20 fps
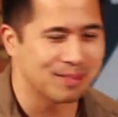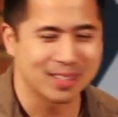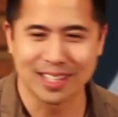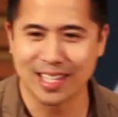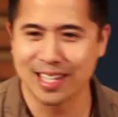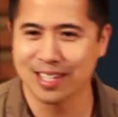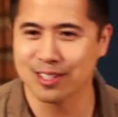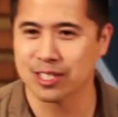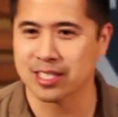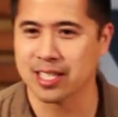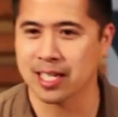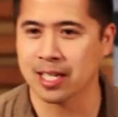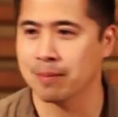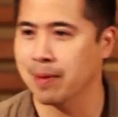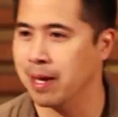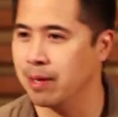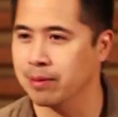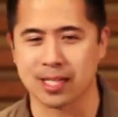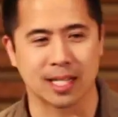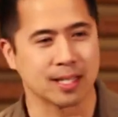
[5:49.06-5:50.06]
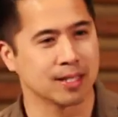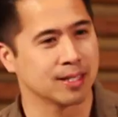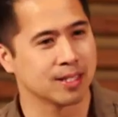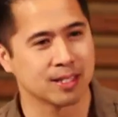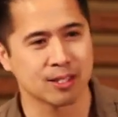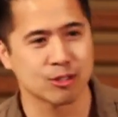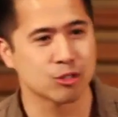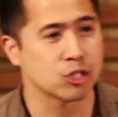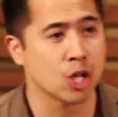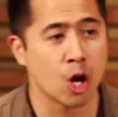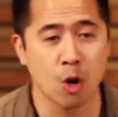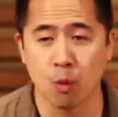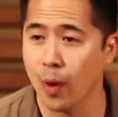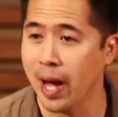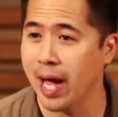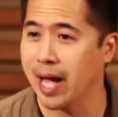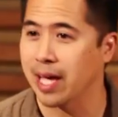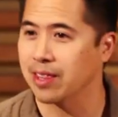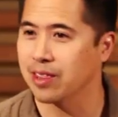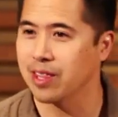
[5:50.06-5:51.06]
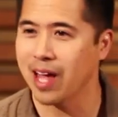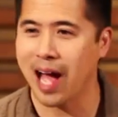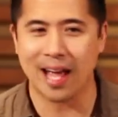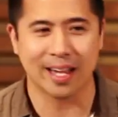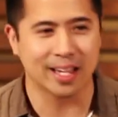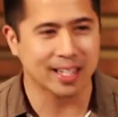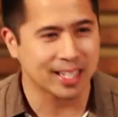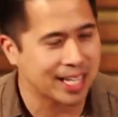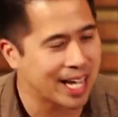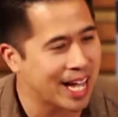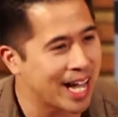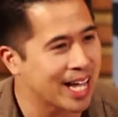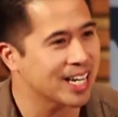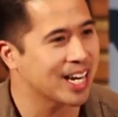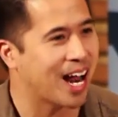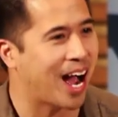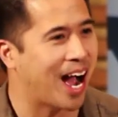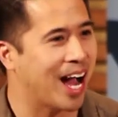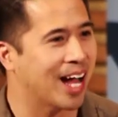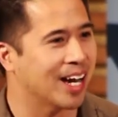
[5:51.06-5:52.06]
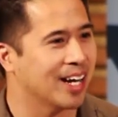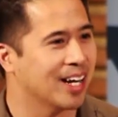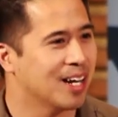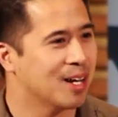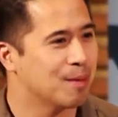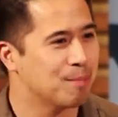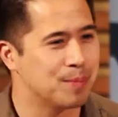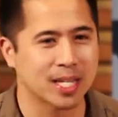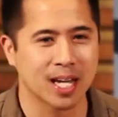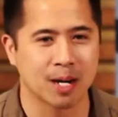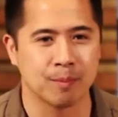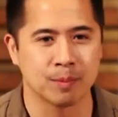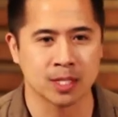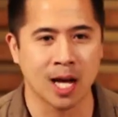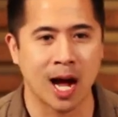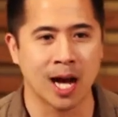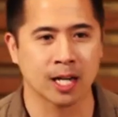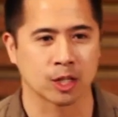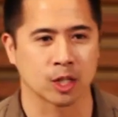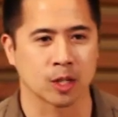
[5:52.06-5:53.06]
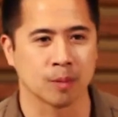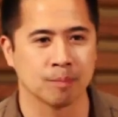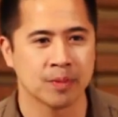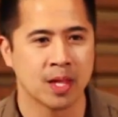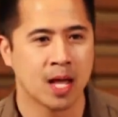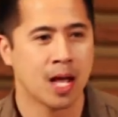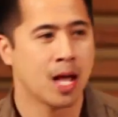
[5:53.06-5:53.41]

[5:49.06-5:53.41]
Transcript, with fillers: needle sticking me. I was like, there's no way. I cannot become a doctor.